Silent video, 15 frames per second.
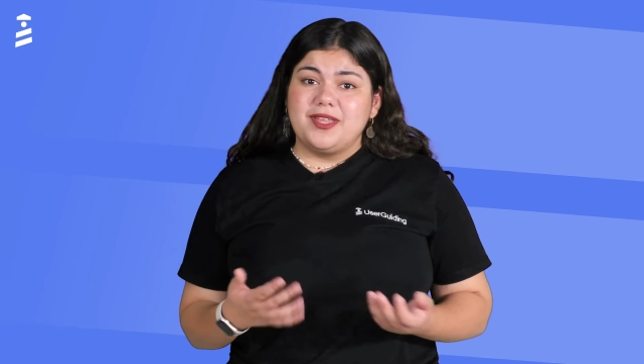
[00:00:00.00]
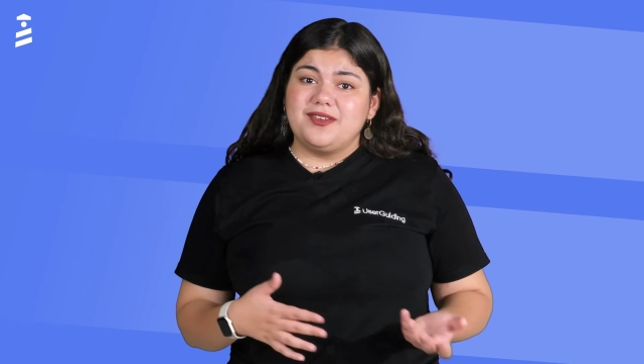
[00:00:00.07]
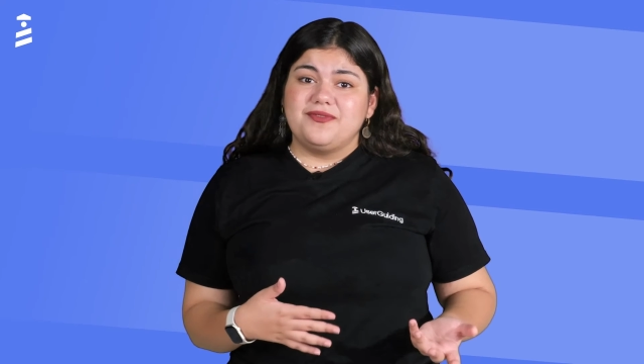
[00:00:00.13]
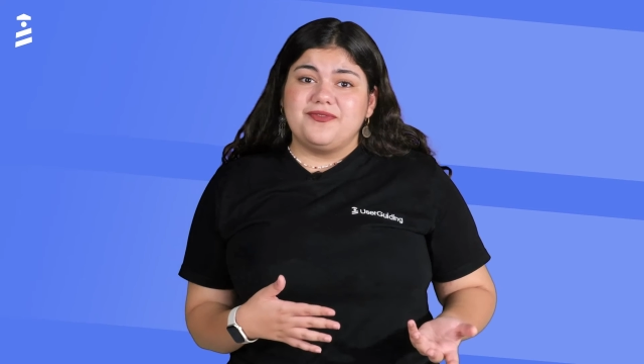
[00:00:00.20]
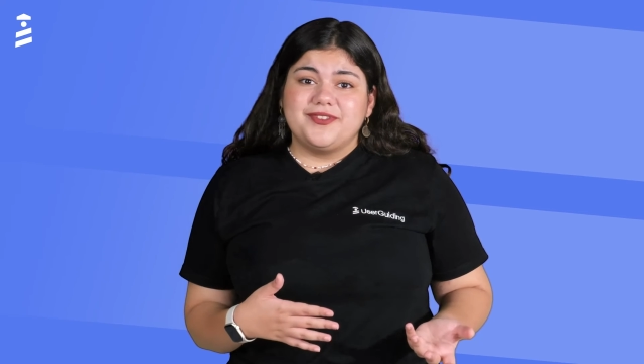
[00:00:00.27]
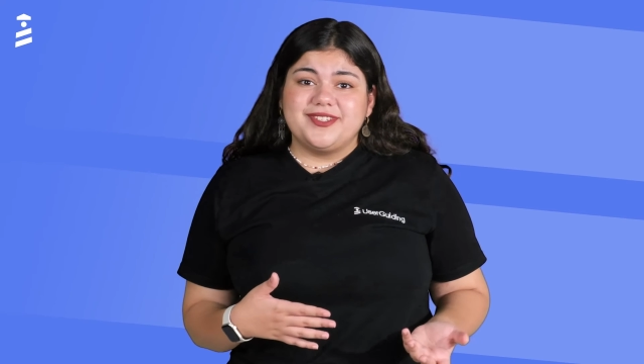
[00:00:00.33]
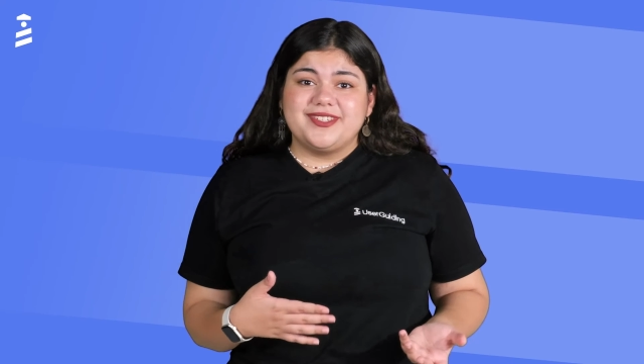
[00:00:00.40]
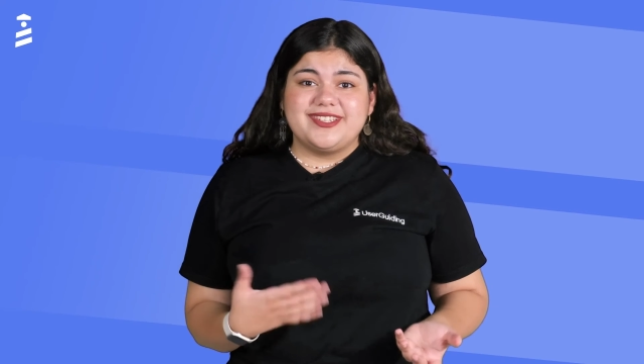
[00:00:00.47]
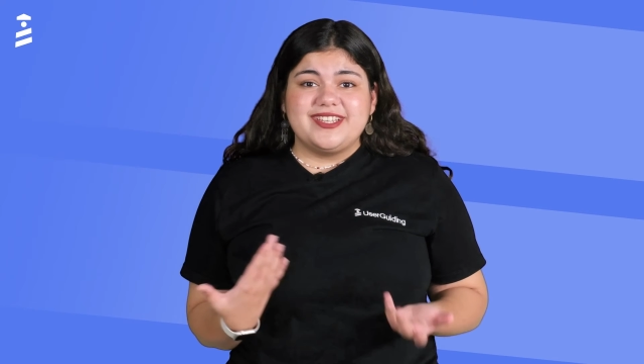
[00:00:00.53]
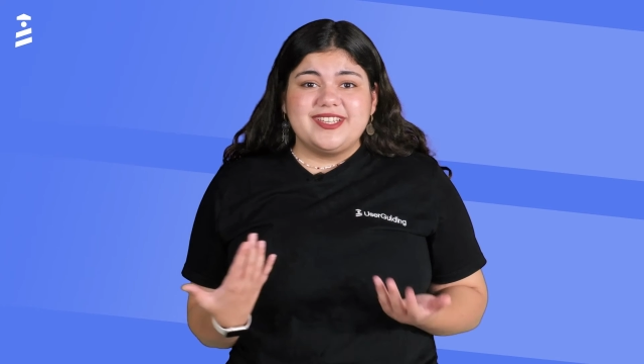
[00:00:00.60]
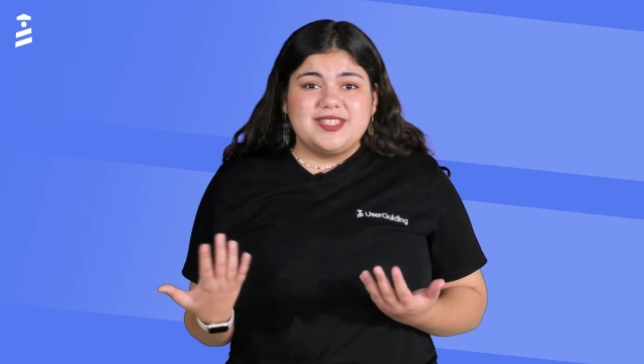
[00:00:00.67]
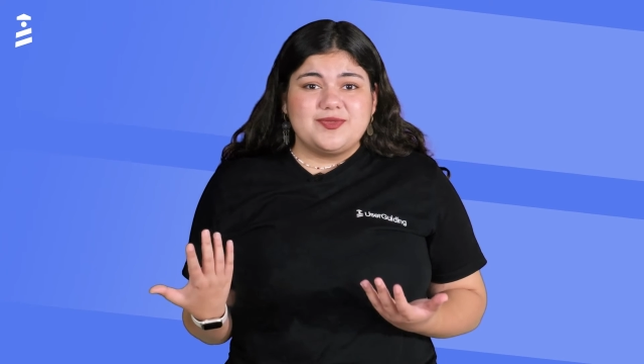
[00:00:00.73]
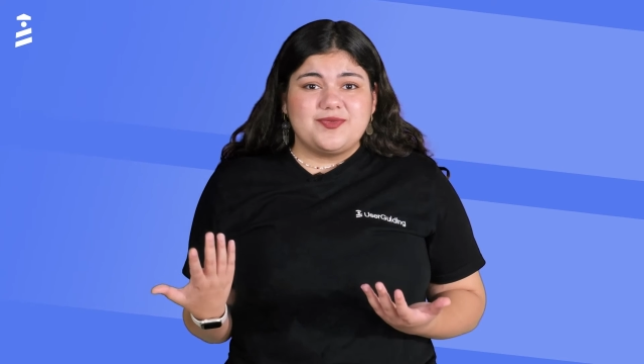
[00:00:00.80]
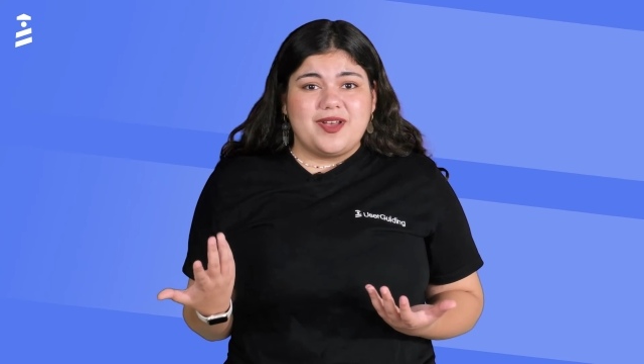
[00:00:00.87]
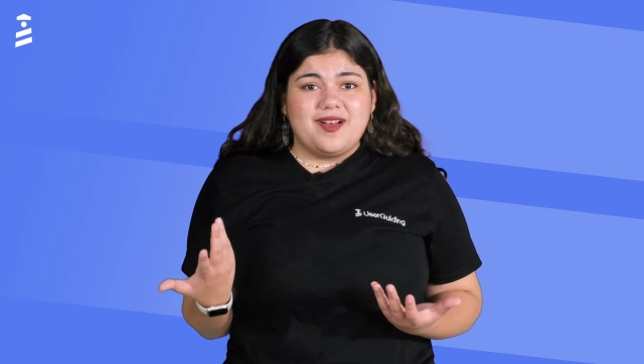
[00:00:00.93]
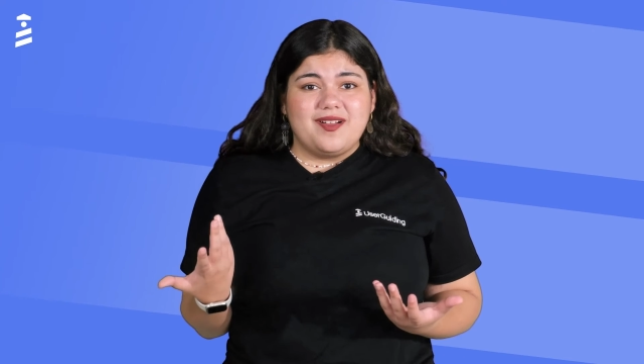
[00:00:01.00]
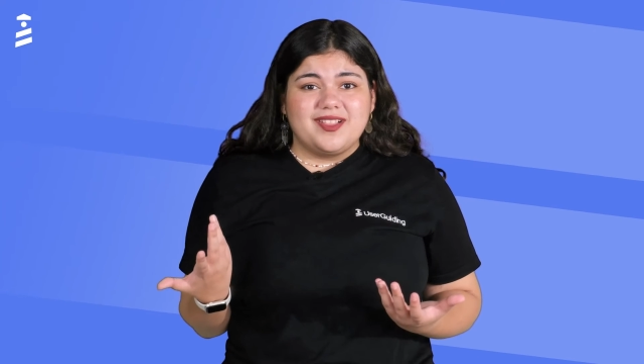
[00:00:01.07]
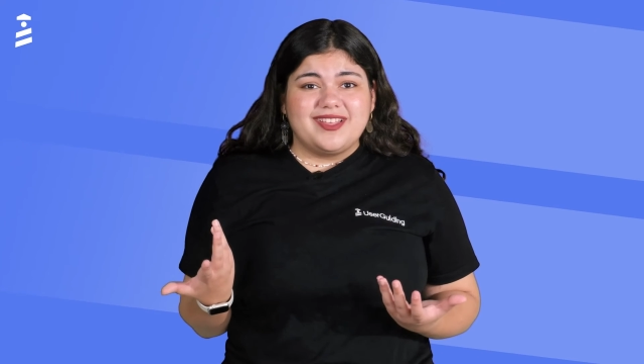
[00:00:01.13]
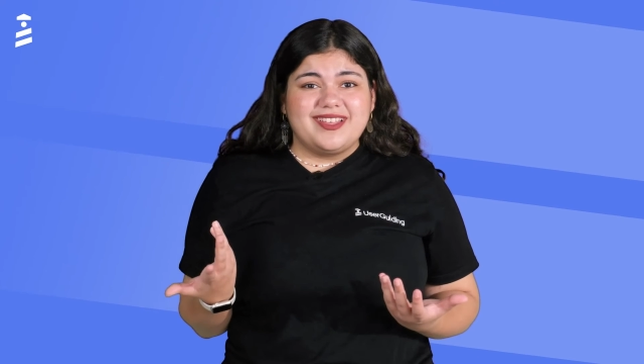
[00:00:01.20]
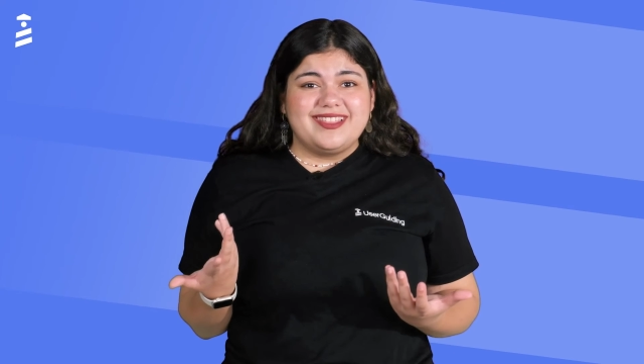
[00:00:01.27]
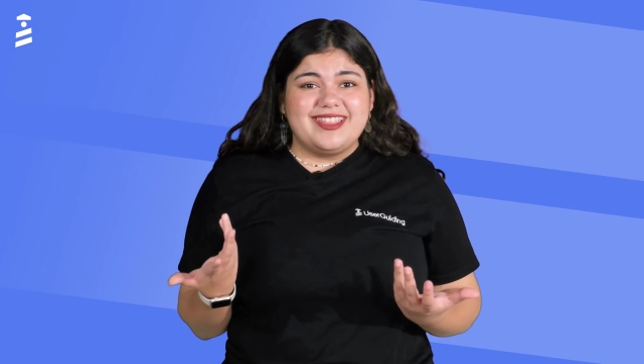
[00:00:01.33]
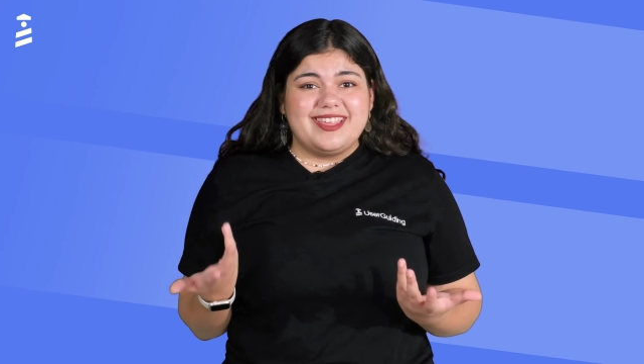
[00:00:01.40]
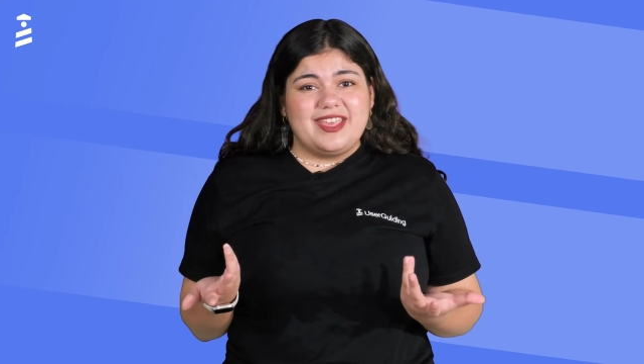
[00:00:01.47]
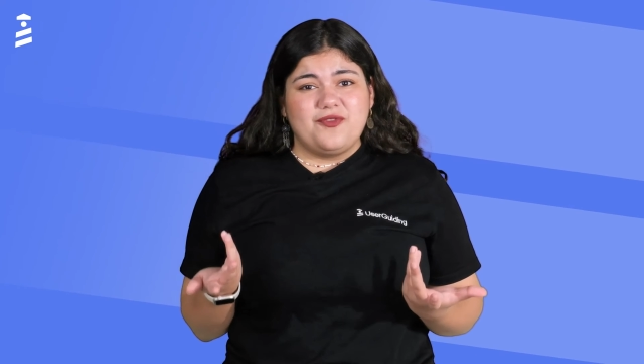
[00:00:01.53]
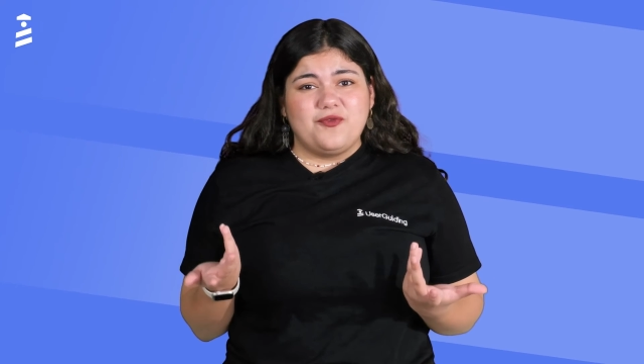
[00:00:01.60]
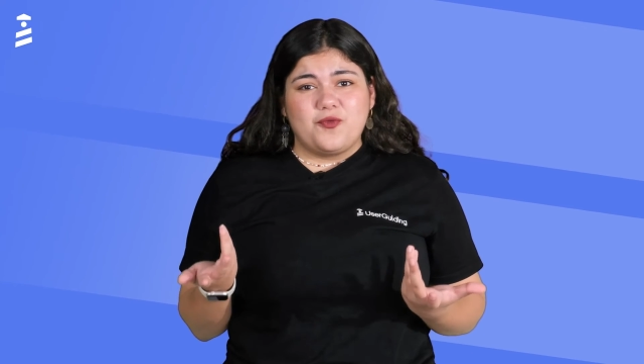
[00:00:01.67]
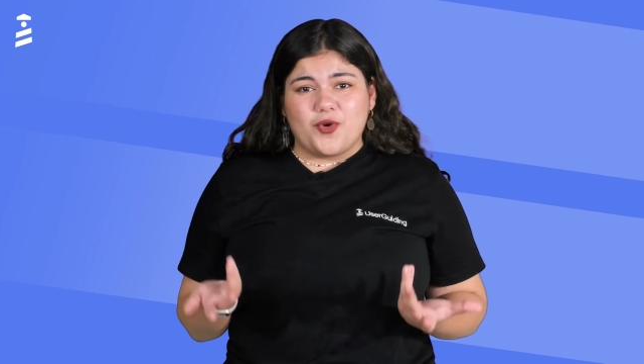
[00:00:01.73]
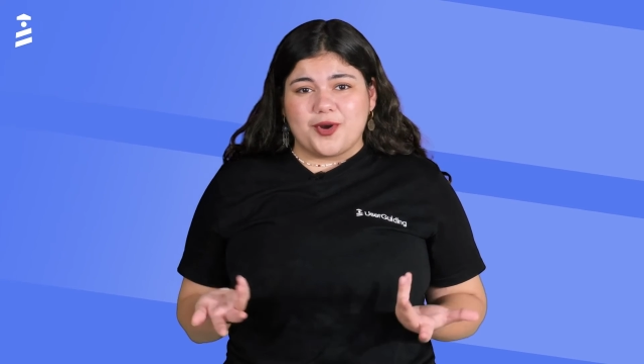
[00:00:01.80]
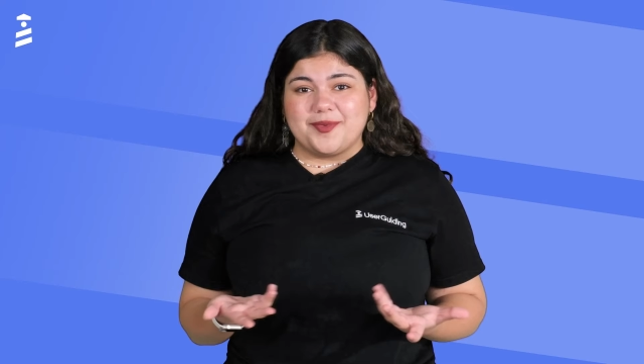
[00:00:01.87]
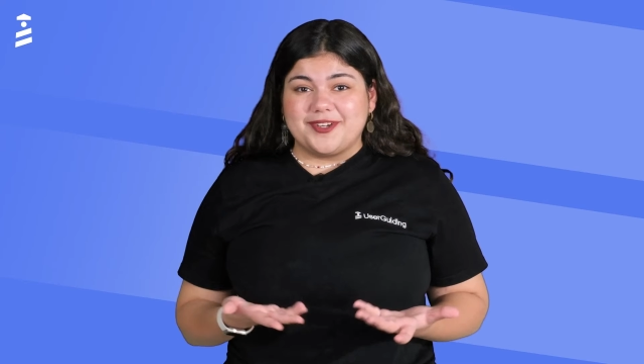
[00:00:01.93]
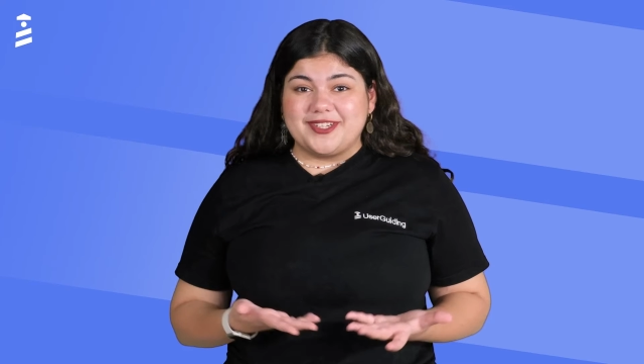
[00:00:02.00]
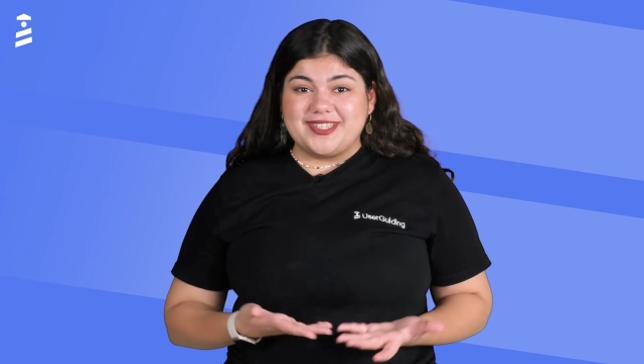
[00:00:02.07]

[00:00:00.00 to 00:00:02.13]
difference is, well, the former is